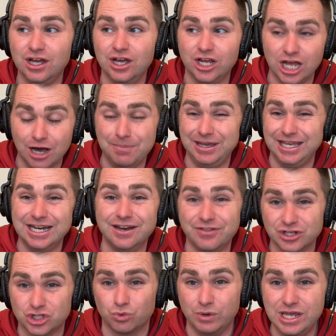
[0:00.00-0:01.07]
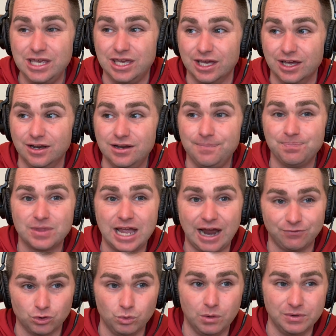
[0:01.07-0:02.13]
coming into this weekend.
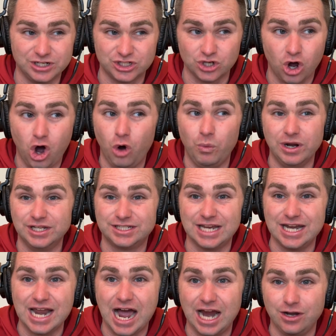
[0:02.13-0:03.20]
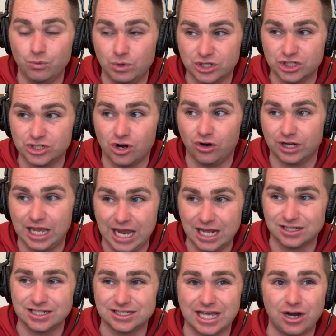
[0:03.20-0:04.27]
After what we saw Wednesday night in Wichita,
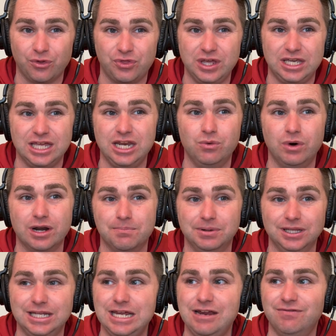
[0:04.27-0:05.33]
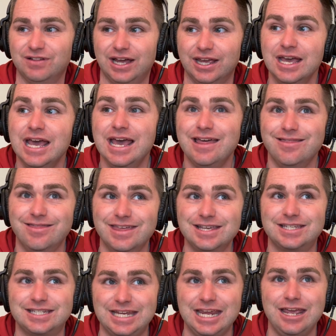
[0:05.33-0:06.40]
Kansas, I don't think anyone had believed, like,
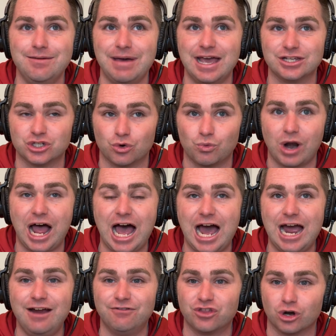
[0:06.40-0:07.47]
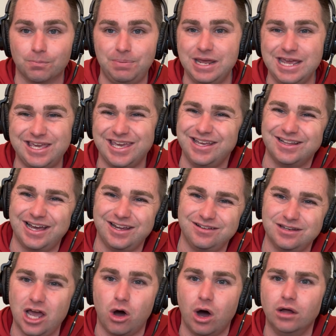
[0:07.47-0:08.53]
this team has arrived, they're peaking.
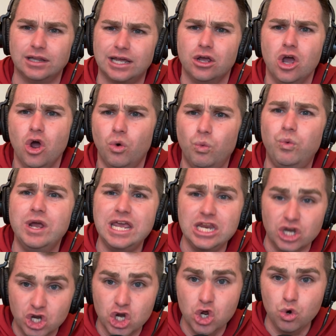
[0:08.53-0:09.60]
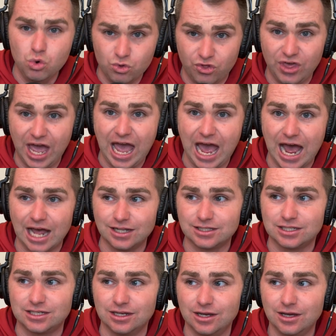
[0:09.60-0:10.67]
Like, no, like, we knew that,